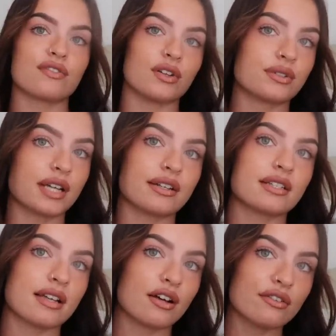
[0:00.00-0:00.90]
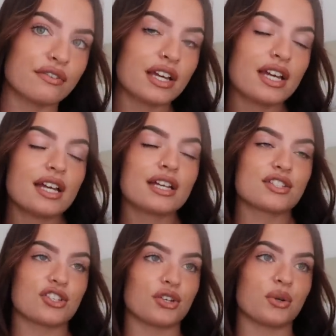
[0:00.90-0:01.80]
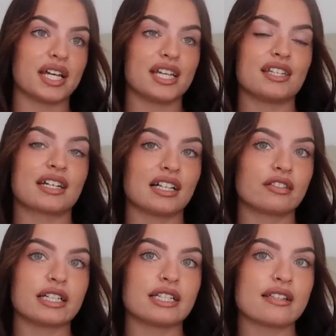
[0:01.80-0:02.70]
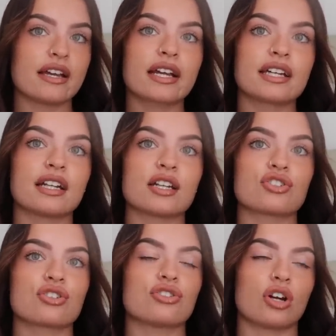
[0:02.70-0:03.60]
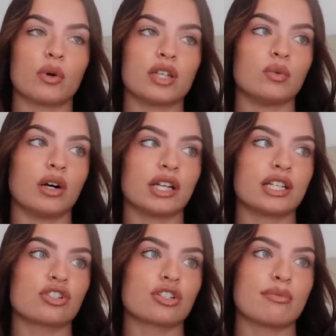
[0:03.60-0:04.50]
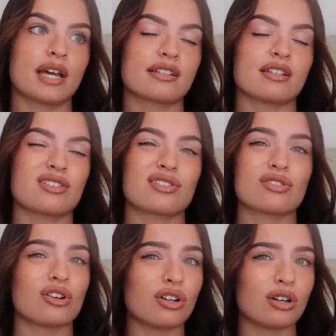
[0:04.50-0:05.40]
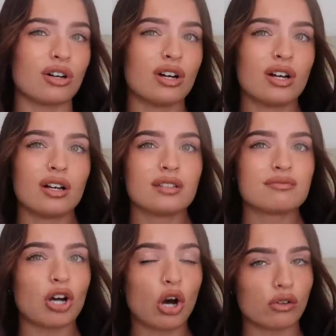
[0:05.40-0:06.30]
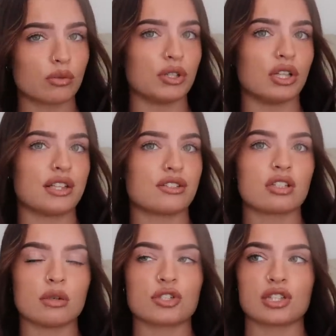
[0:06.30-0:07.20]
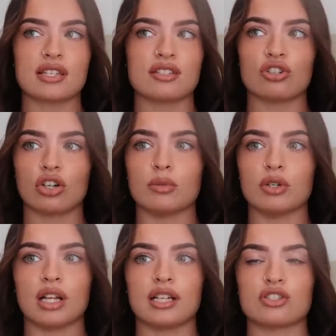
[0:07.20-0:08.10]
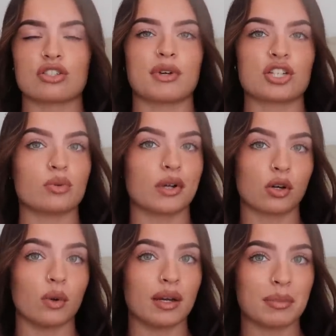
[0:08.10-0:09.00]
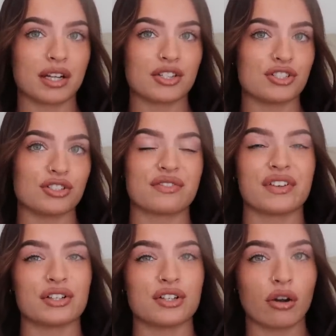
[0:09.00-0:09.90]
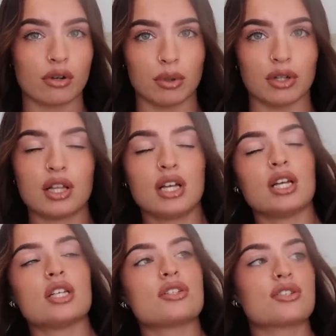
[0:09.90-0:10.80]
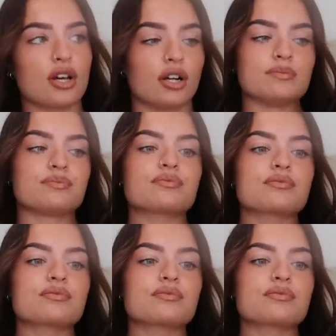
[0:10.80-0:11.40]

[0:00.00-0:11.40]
food down yourself to hit your calorie intake, and that is just not what you want. It just makes it so horrible and so much less enjoyable, and it just makes you want to quit because you just feel horrible. So